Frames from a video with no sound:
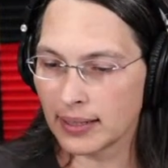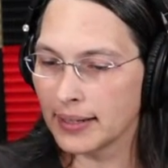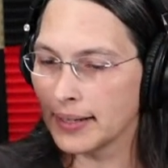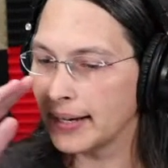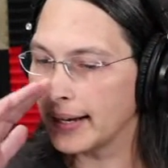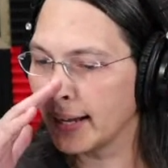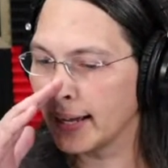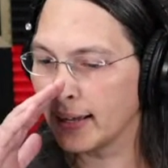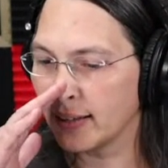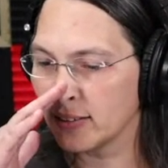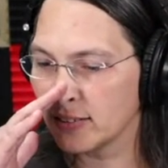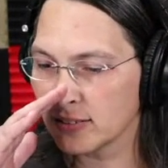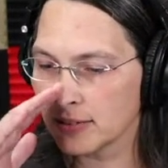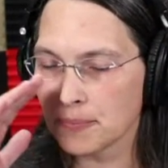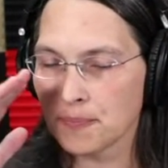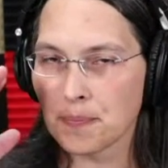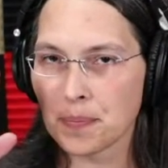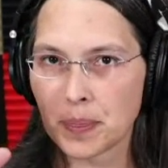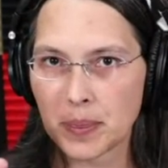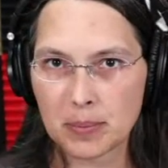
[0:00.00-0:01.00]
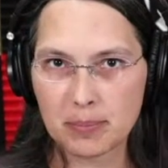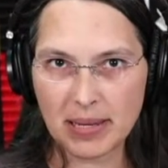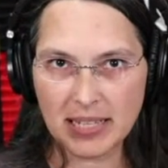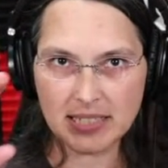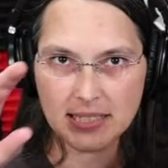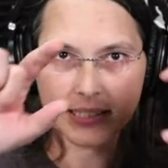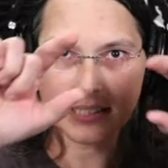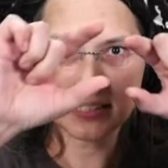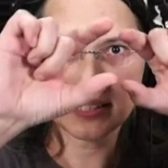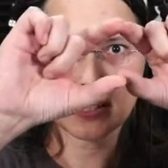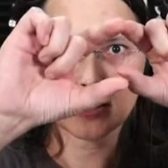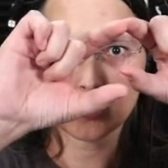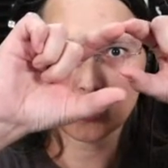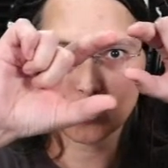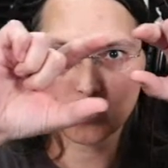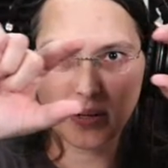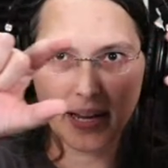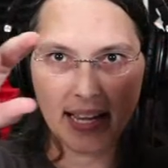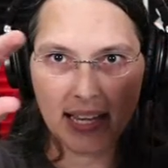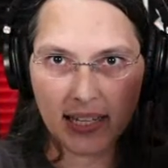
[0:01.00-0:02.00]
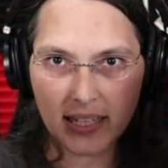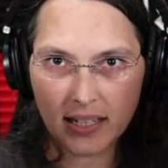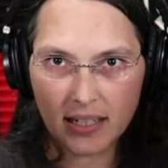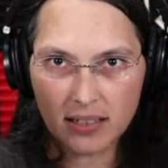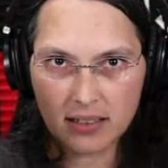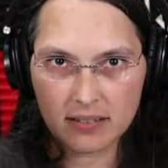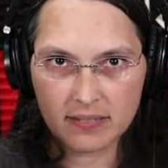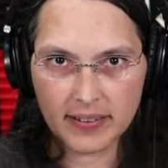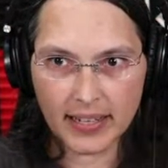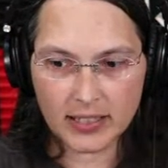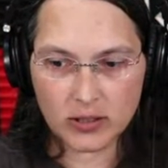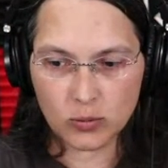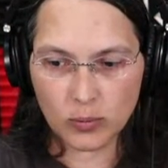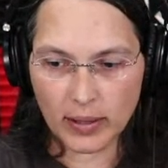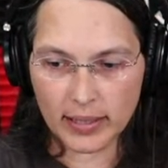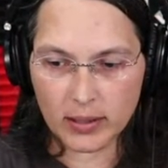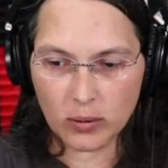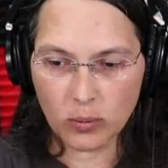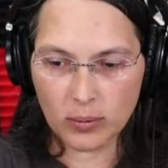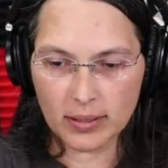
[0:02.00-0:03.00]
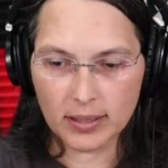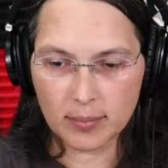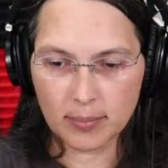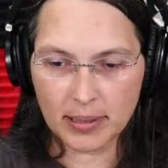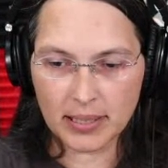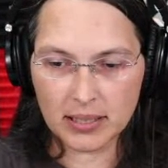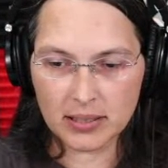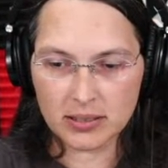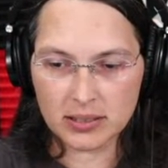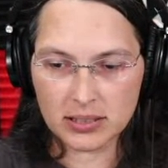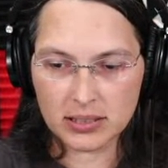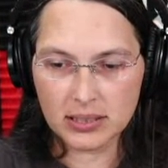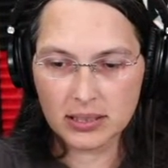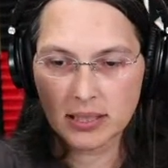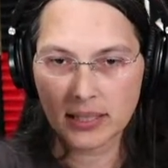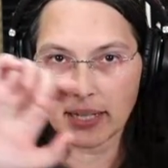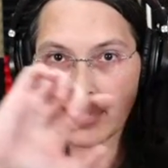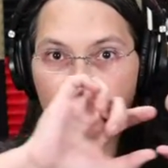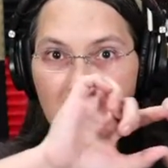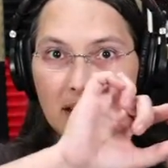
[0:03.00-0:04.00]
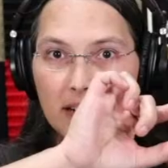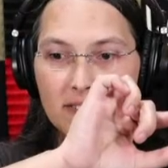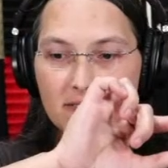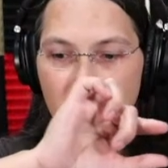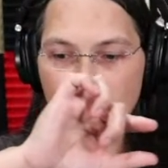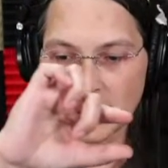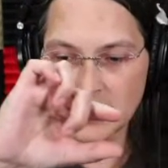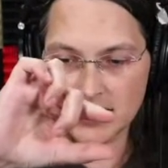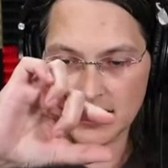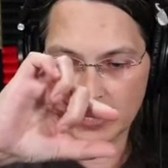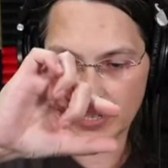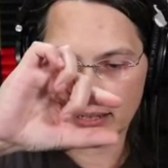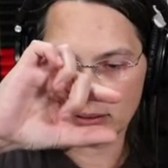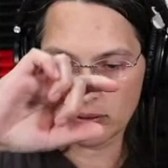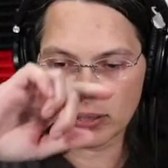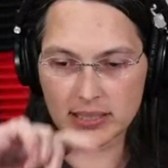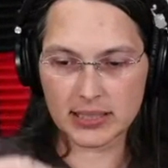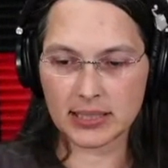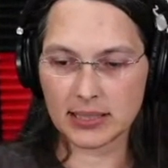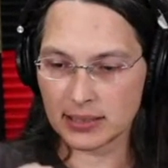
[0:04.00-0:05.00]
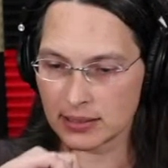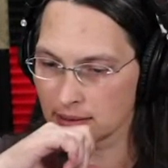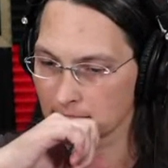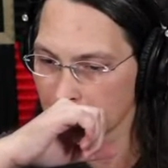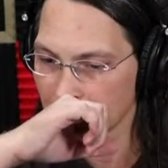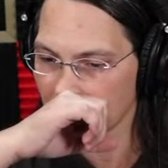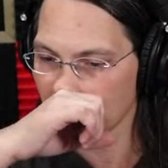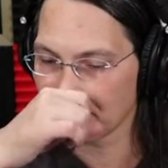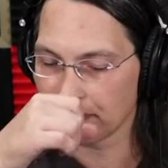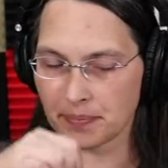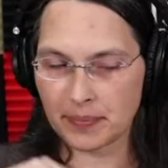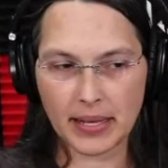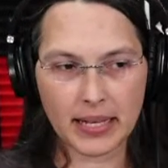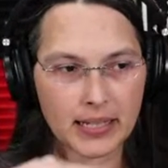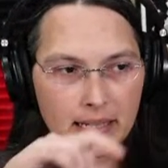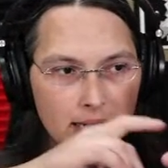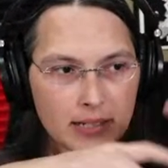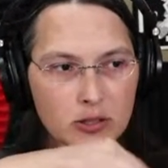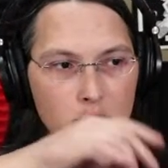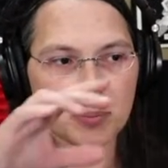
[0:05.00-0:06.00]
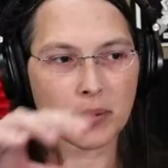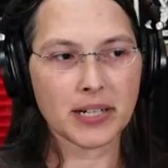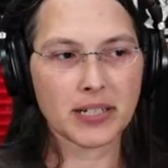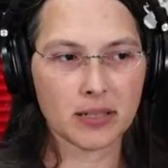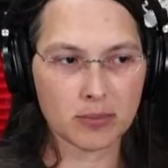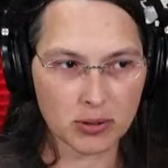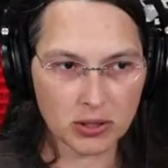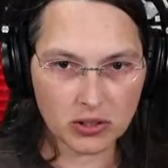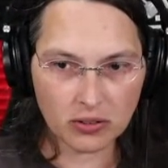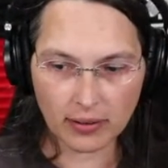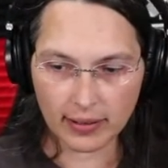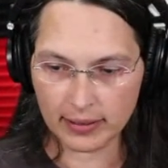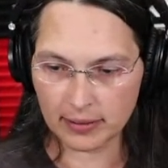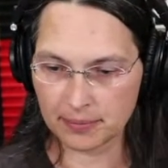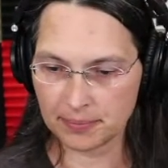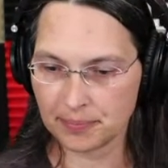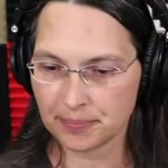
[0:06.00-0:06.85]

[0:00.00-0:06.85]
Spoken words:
as basically an array of XY coordinate pairs, their facing addresses, and then the sprite numbers, right?